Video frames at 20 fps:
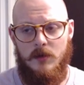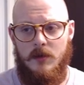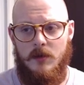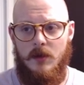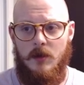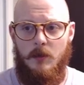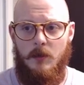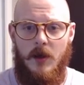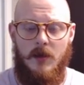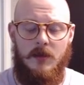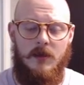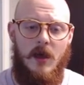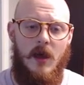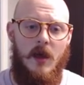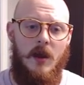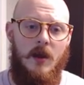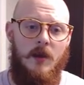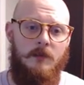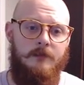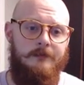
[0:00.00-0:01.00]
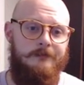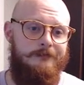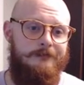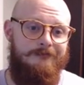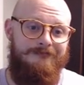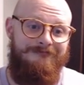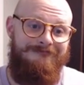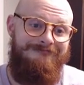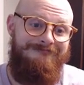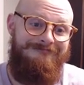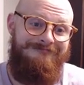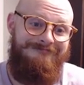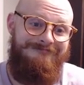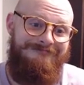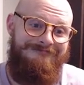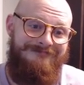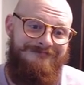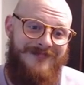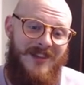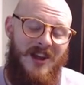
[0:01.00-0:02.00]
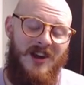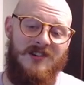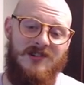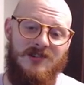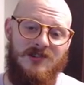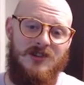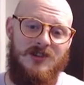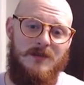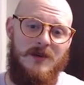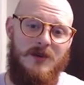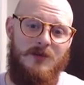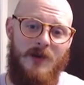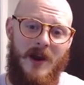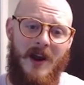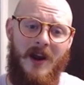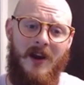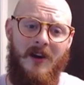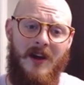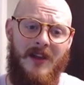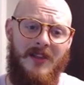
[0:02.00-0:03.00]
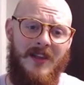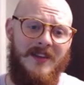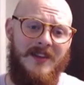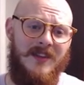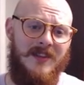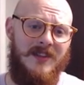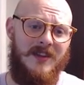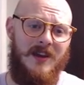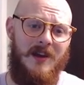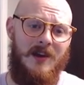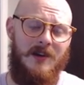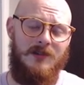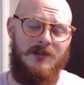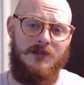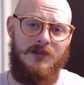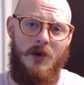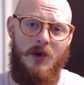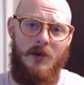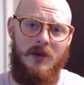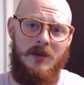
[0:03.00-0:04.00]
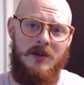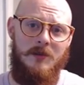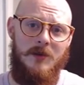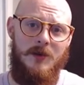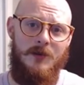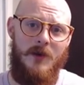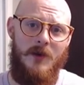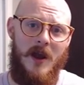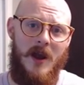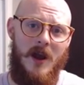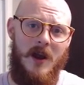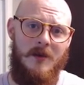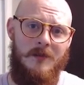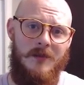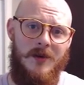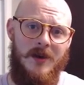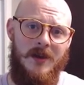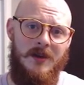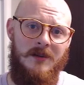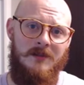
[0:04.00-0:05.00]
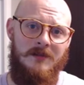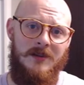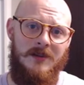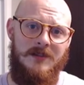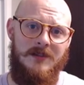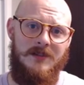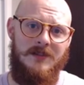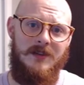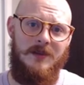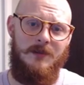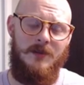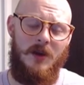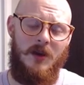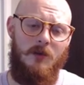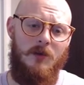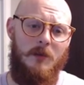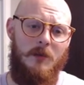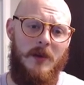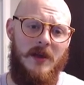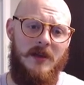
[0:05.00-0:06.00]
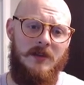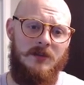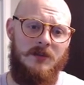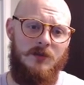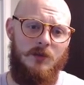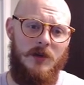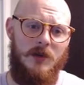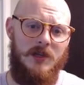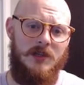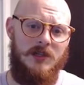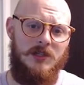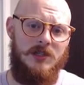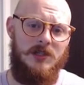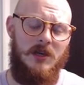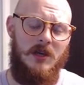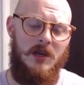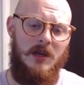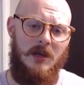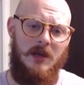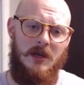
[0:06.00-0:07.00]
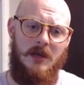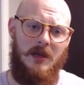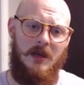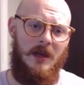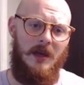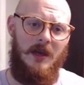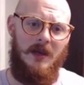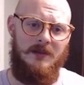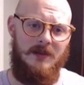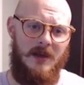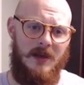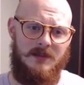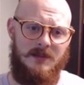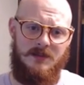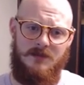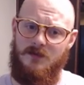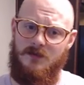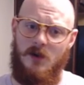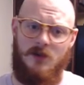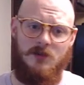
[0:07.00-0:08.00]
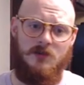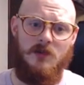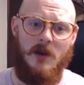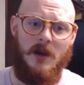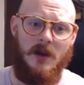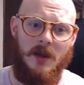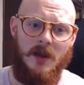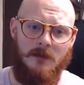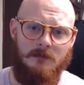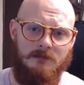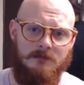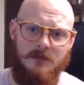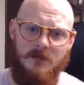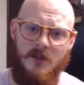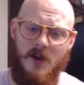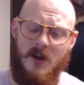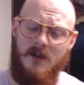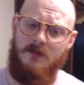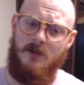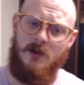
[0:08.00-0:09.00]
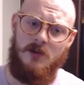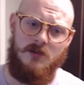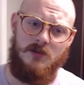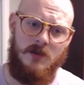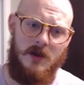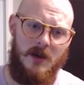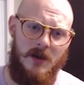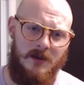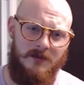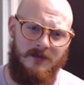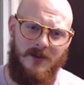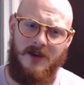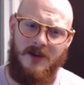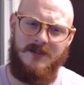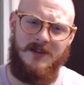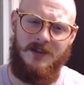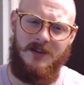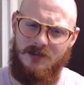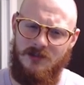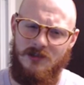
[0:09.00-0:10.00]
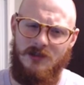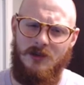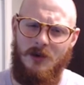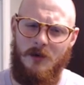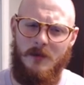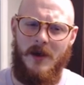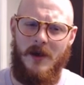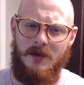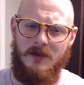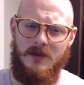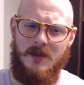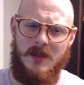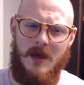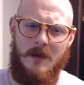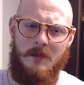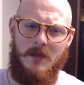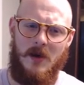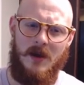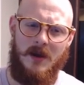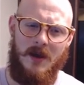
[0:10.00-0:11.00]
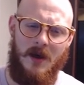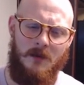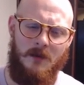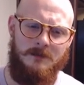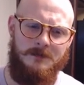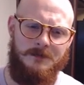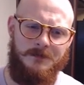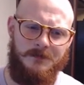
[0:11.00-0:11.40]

to think about that. Character should be rare. I like that the character's going to be rare, but it just seems like a real bait and switch. And that's frustrating. Very frustrating. FoxNext should know better than that by now.